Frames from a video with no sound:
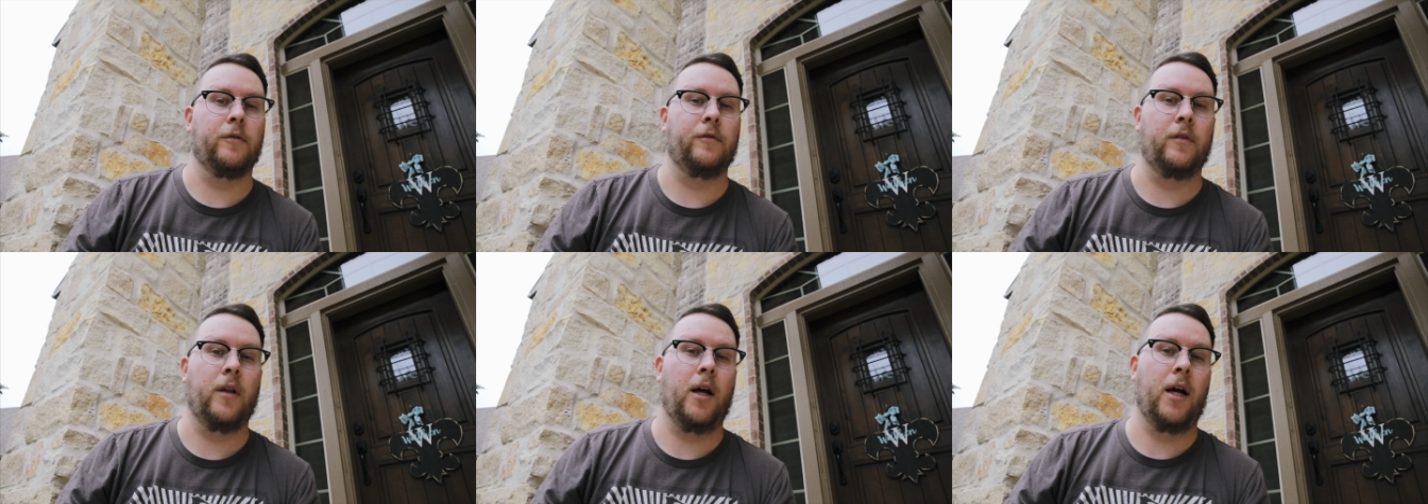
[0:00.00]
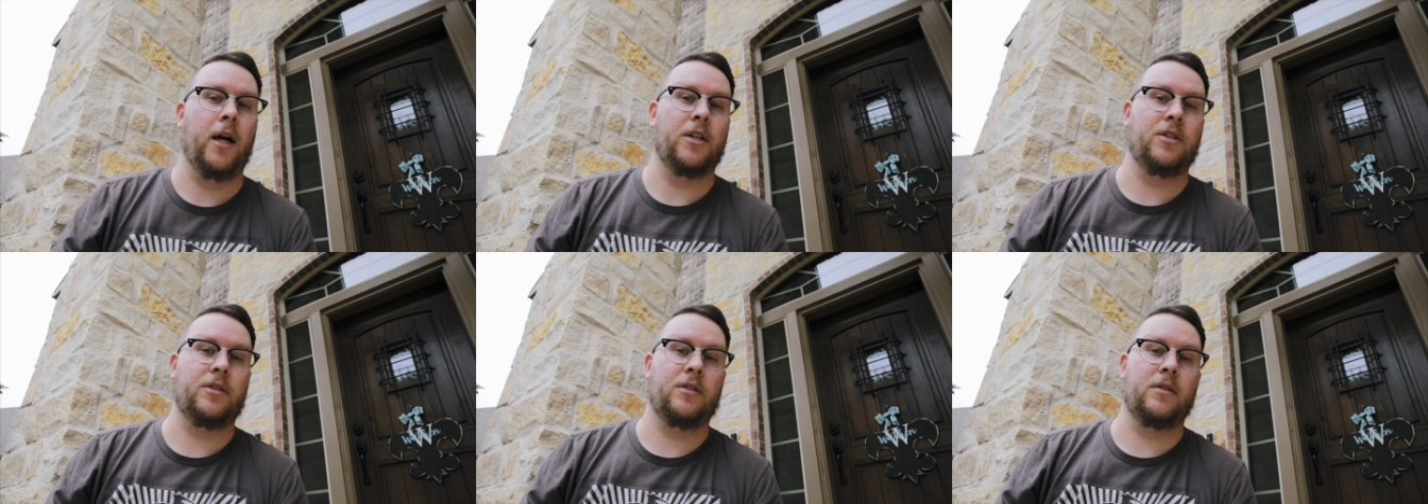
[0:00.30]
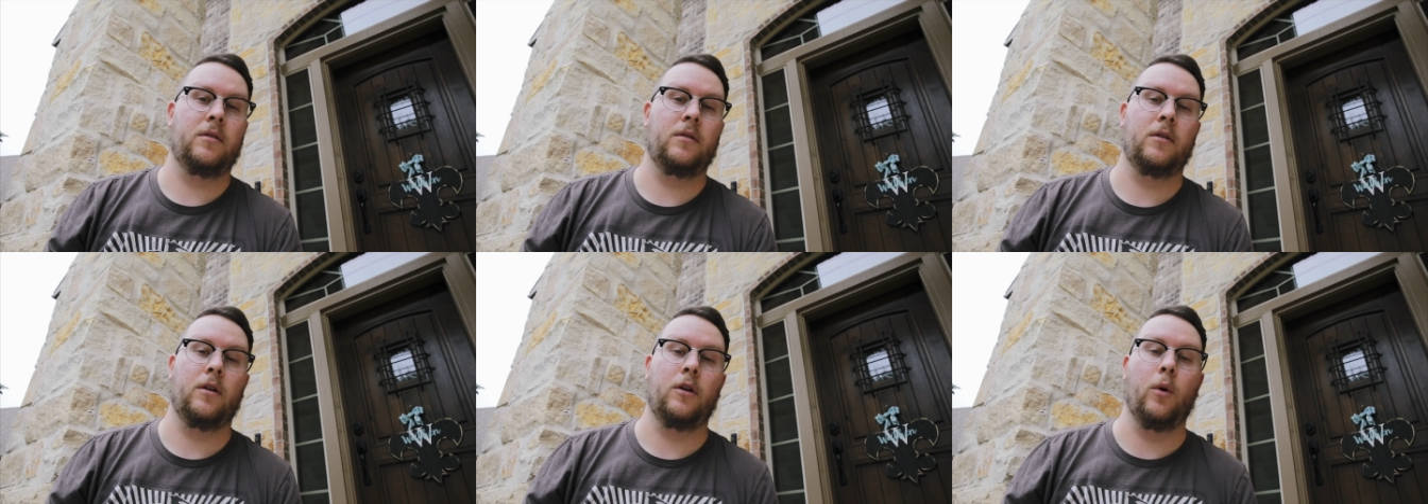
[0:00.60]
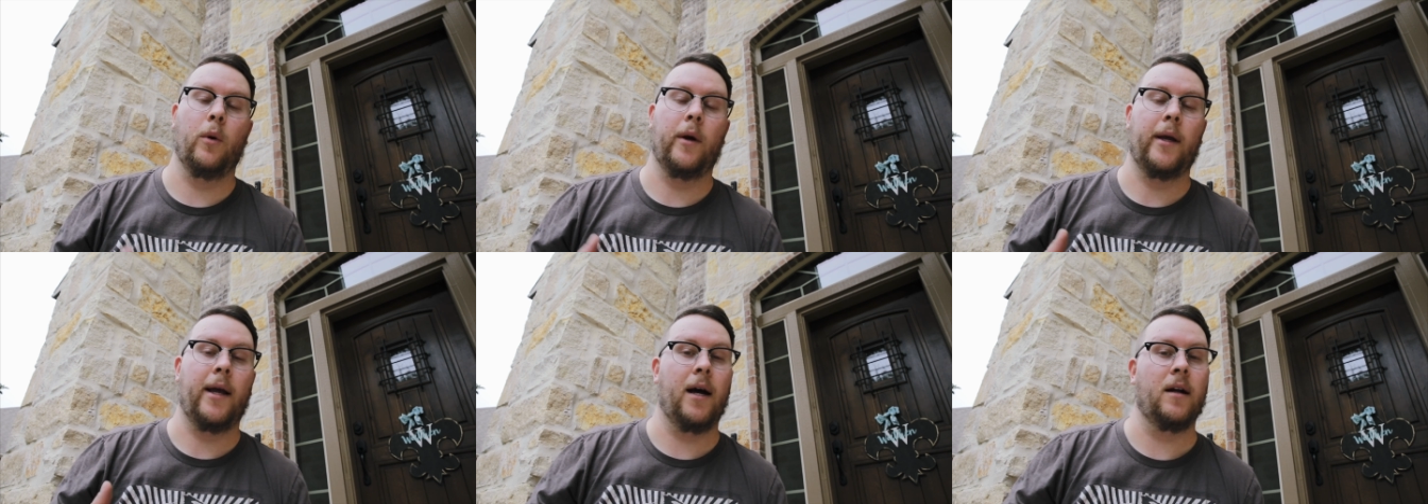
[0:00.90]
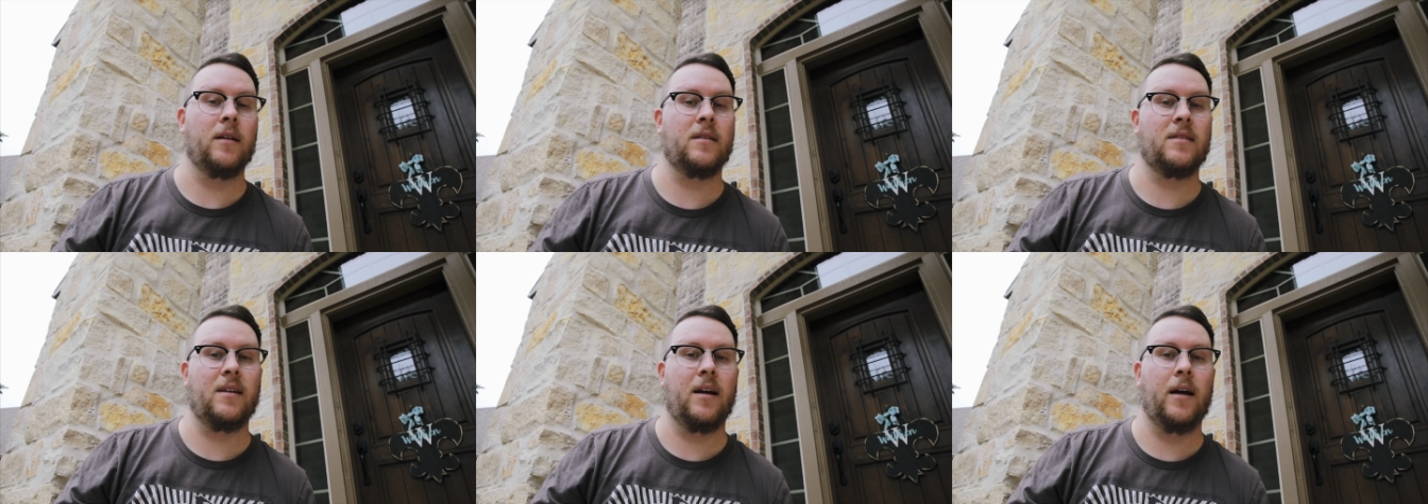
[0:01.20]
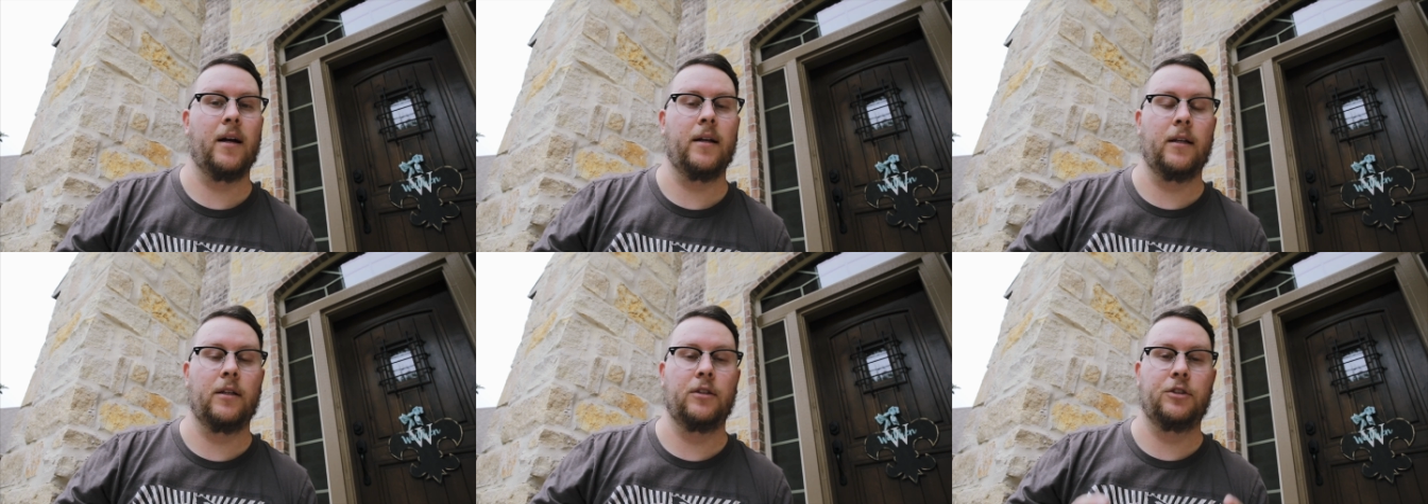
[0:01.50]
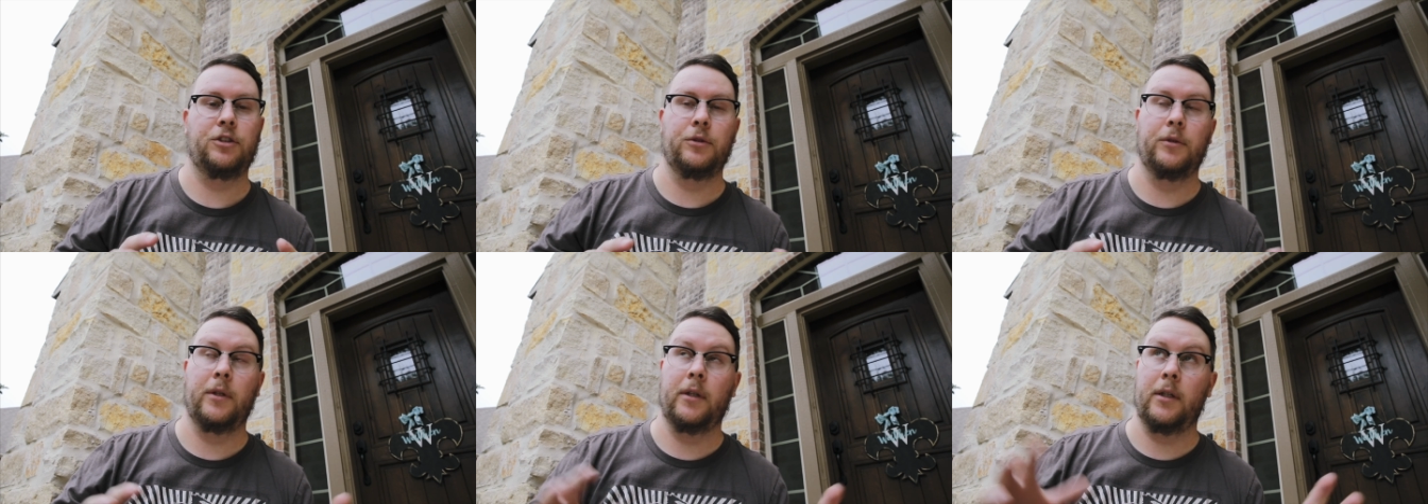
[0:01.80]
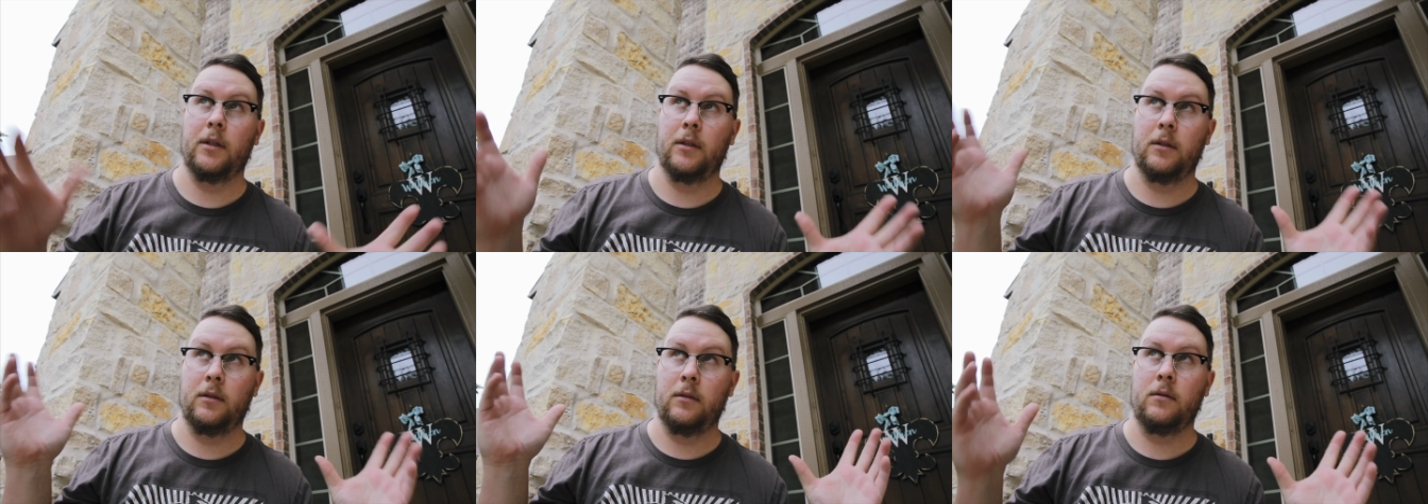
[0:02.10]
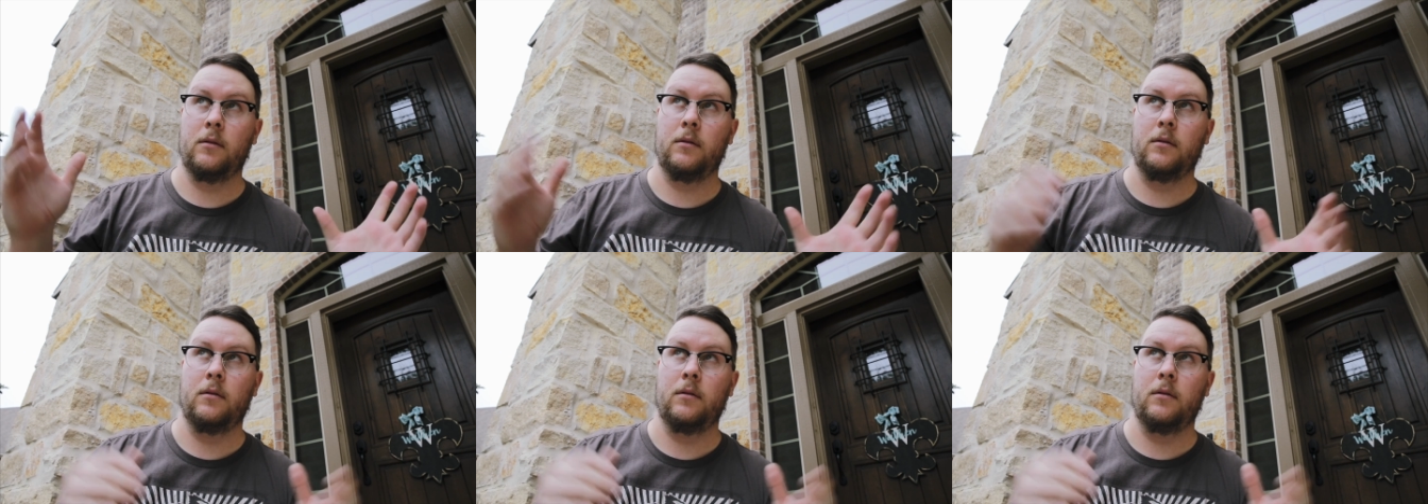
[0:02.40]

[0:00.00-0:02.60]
flash, going outside and shooting in